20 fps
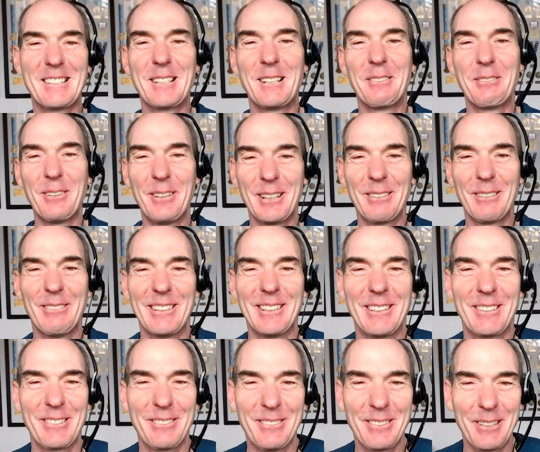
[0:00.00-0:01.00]
so what I
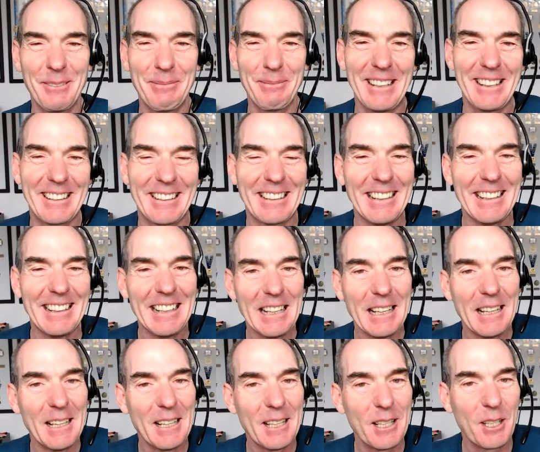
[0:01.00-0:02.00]
want to talk about
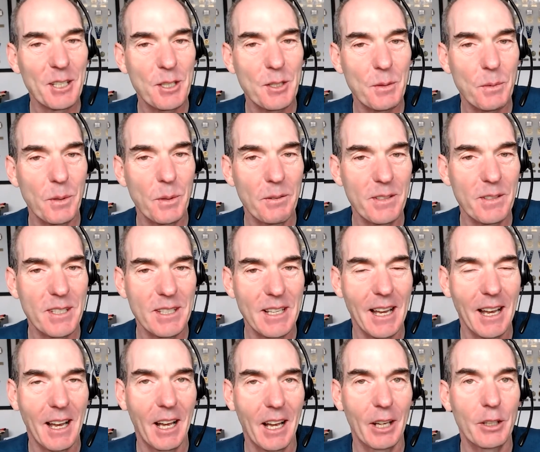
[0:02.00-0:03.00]
is Zwift's
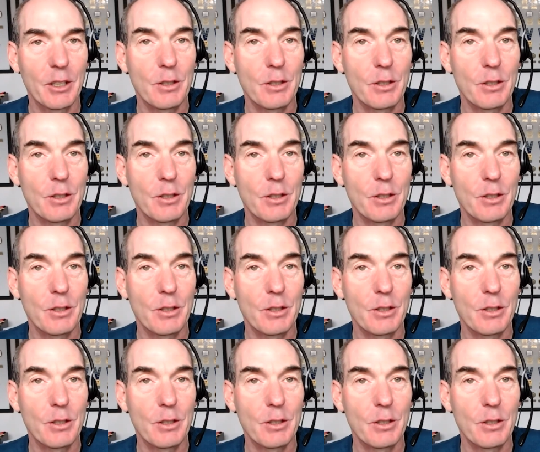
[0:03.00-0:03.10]
uh,